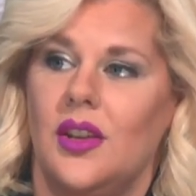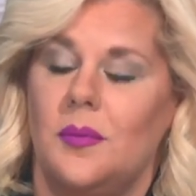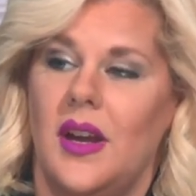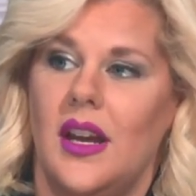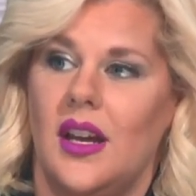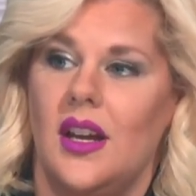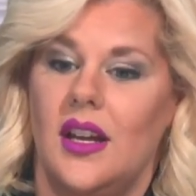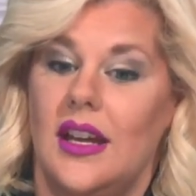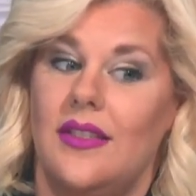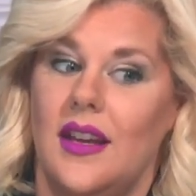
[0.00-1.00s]

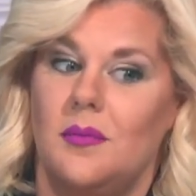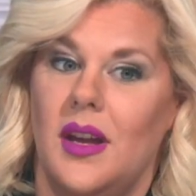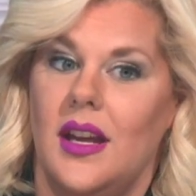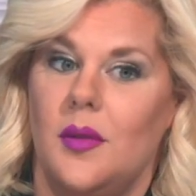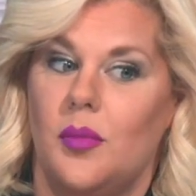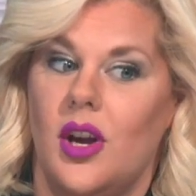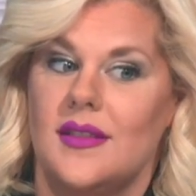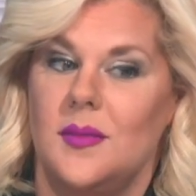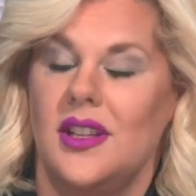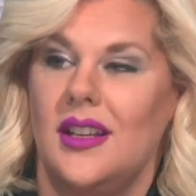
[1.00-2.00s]
they'd pay
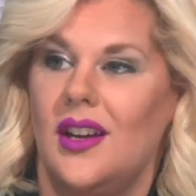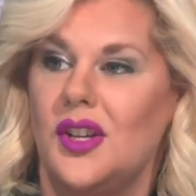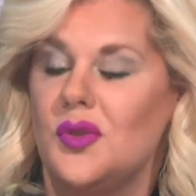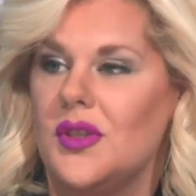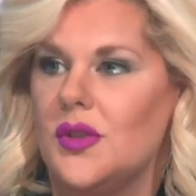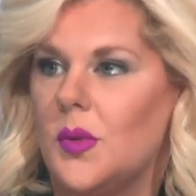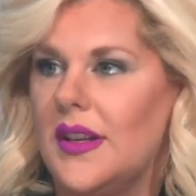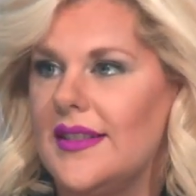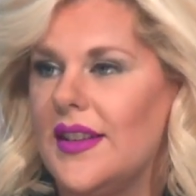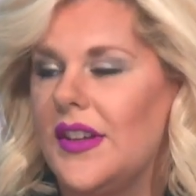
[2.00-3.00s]
approximately
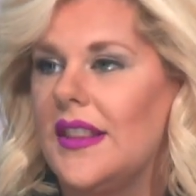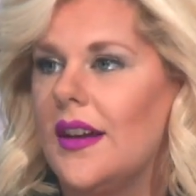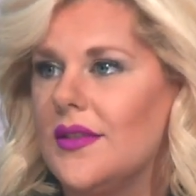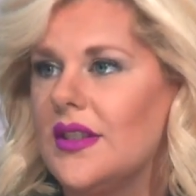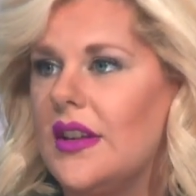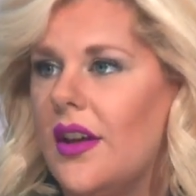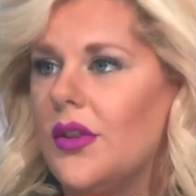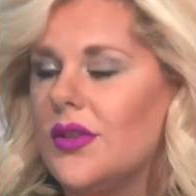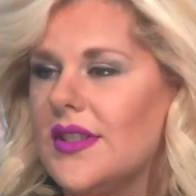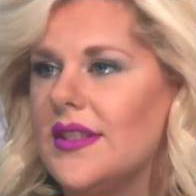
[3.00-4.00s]

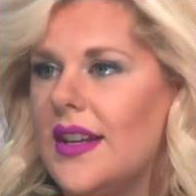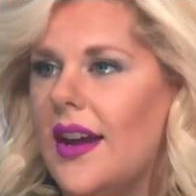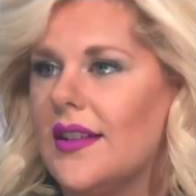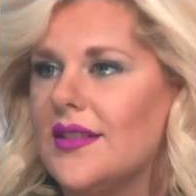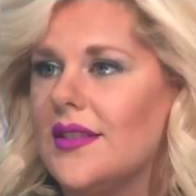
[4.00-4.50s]
$127,000 in taxes.